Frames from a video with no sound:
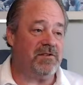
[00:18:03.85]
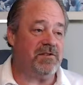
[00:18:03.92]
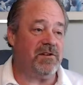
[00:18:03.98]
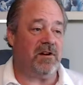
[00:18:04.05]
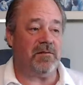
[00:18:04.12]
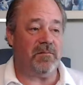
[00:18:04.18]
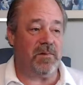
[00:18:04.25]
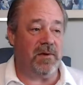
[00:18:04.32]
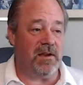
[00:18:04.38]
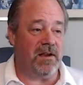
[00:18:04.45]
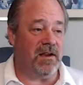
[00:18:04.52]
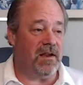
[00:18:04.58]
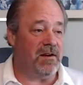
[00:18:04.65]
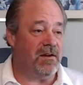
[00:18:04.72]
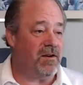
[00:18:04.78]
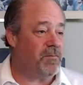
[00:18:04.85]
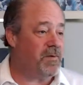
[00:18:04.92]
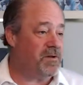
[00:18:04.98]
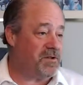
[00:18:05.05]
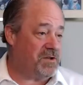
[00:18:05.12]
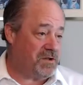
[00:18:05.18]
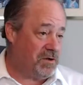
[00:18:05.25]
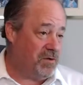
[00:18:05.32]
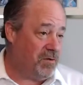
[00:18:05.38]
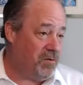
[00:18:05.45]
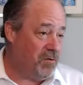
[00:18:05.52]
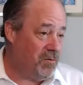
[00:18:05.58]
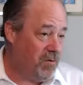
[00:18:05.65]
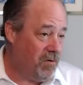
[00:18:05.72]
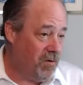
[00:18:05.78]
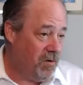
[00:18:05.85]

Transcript: chart, peaking at number two,